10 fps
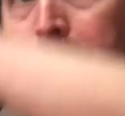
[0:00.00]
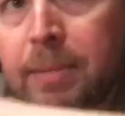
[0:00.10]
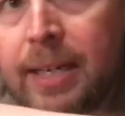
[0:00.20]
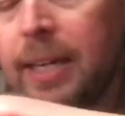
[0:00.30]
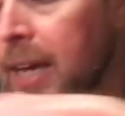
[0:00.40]
at
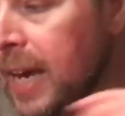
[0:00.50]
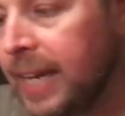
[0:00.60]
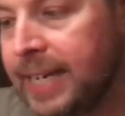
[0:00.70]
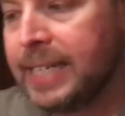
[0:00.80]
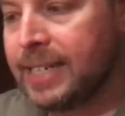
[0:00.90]
me,
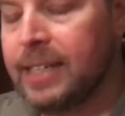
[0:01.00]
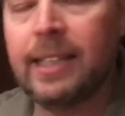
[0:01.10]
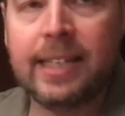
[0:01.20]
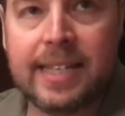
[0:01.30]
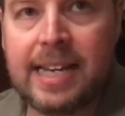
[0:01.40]
he's
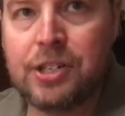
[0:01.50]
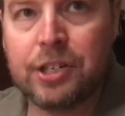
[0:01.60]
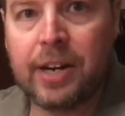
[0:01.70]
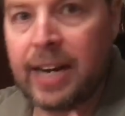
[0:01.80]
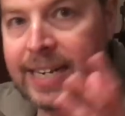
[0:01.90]
still a
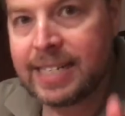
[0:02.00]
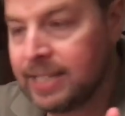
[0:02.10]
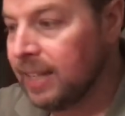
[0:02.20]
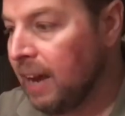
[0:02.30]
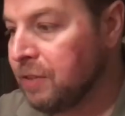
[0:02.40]
danger, and I
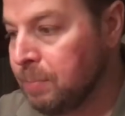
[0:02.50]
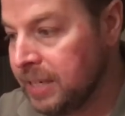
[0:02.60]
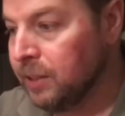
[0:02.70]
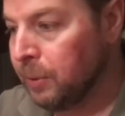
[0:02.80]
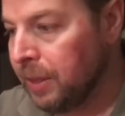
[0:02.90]
still have to
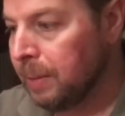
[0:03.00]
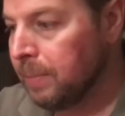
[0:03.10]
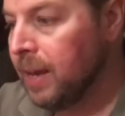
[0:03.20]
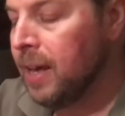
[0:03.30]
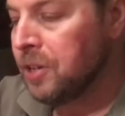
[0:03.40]
deal with
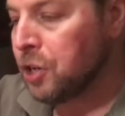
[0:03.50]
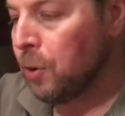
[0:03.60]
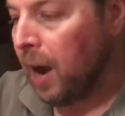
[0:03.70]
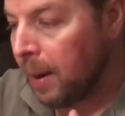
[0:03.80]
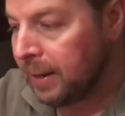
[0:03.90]
him.
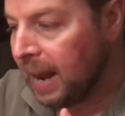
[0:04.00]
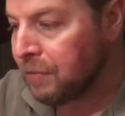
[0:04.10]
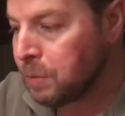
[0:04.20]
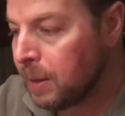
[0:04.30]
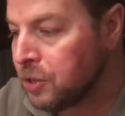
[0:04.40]
So I'm going to have
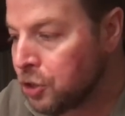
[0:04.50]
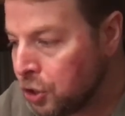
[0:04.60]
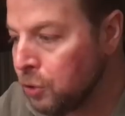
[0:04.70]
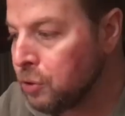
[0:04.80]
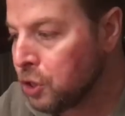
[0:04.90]
to spend
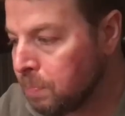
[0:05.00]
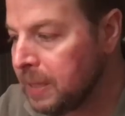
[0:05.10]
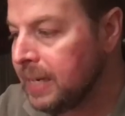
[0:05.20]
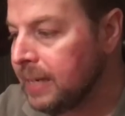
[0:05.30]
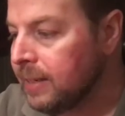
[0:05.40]
2
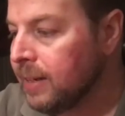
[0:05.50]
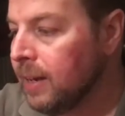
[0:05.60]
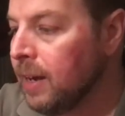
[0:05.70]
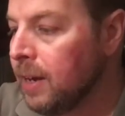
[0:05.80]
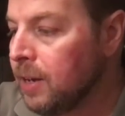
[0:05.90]
speed
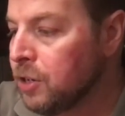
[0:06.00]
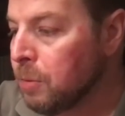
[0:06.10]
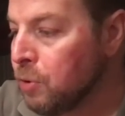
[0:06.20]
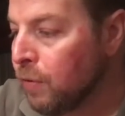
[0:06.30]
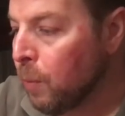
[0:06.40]

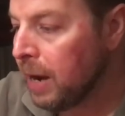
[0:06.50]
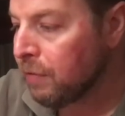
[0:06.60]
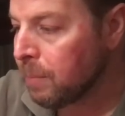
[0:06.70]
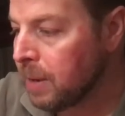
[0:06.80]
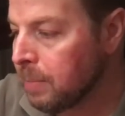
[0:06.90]
to move away
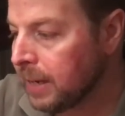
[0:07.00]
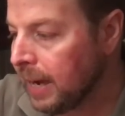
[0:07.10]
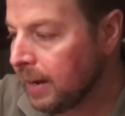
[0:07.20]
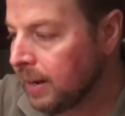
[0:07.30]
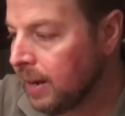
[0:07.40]
from him
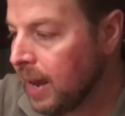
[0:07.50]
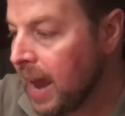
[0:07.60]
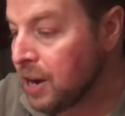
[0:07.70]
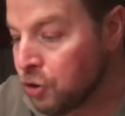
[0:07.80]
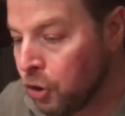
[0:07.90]
again.
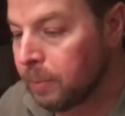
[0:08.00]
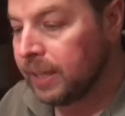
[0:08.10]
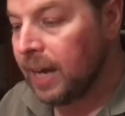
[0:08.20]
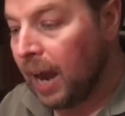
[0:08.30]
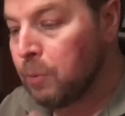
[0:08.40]
And
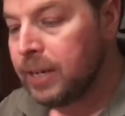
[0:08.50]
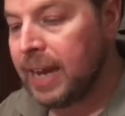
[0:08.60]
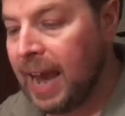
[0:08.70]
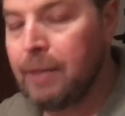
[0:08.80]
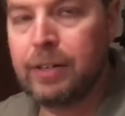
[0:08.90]
normally I wouldn't
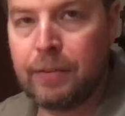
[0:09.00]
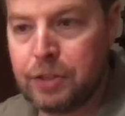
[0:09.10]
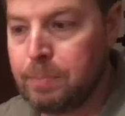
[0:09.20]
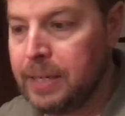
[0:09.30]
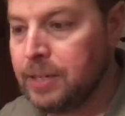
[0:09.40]
have enough
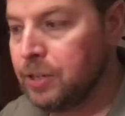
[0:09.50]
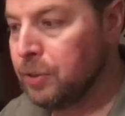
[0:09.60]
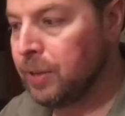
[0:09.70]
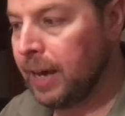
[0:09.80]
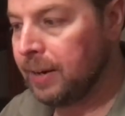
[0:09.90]
speed to
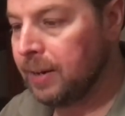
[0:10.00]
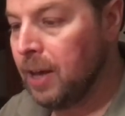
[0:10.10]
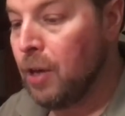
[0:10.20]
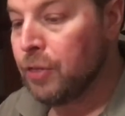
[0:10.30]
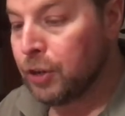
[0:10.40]
do that.
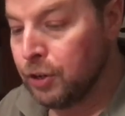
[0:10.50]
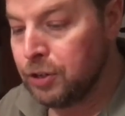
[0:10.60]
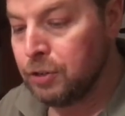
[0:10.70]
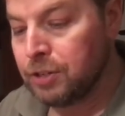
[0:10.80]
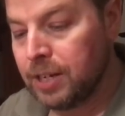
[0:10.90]
The good
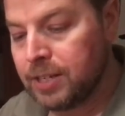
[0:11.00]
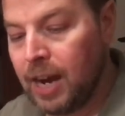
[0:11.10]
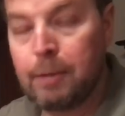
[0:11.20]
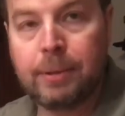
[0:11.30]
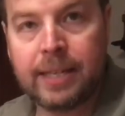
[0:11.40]
news is
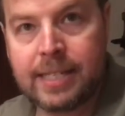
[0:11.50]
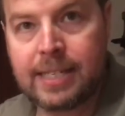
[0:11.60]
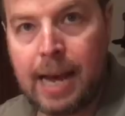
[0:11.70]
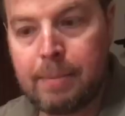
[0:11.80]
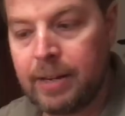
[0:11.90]
I played
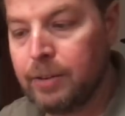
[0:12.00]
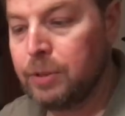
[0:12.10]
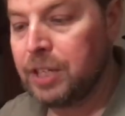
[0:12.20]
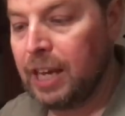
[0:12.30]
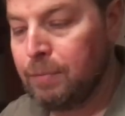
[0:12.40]
stamina,
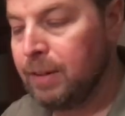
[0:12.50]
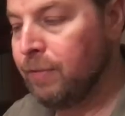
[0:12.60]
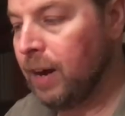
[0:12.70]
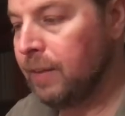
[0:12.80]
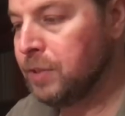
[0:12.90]
which gave me
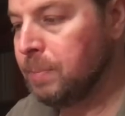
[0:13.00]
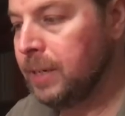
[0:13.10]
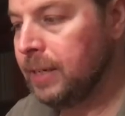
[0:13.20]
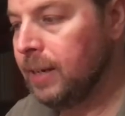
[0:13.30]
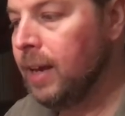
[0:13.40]
5
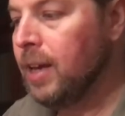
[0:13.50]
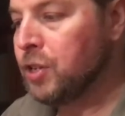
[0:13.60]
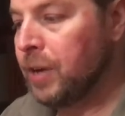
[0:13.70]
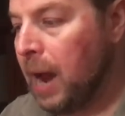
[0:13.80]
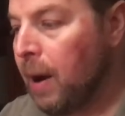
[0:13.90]
speed.
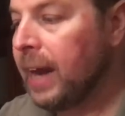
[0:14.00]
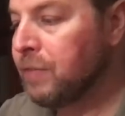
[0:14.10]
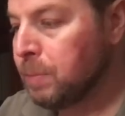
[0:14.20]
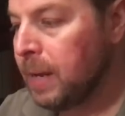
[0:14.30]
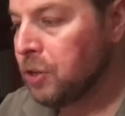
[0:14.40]
So now I have
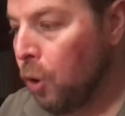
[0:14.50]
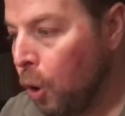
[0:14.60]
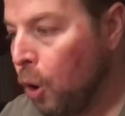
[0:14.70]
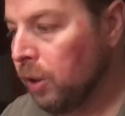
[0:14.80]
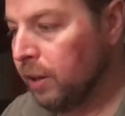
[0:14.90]
spent
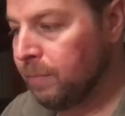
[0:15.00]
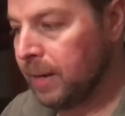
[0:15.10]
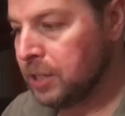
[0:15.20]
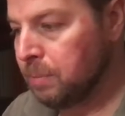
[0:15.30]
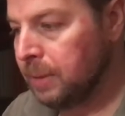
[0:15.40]
all of
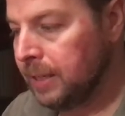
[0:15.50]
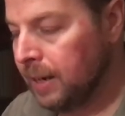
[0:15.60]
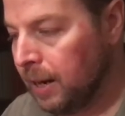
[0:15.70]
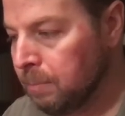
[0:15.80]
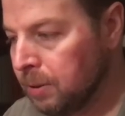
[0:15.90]
my speed
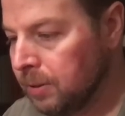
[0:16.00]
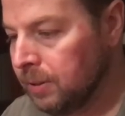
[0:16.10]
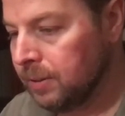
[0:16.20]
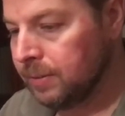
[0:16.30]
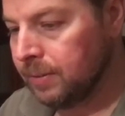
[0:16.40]
on Bull.
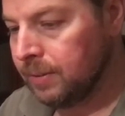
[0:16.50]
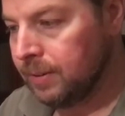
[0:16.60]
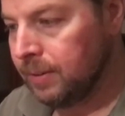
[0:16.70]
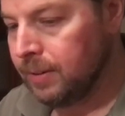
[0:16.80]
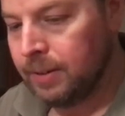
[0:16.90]

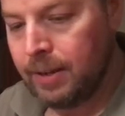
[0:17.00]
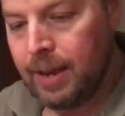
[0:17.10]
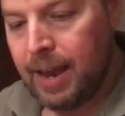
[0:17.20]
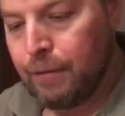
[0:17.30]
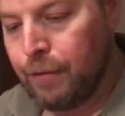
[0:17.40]

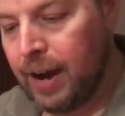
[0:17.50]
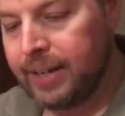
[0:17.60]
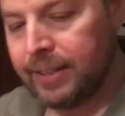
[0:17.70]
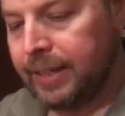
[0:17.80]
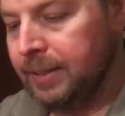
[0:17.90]
And
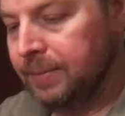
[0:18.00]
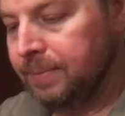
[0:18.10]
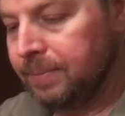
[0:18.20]
finally,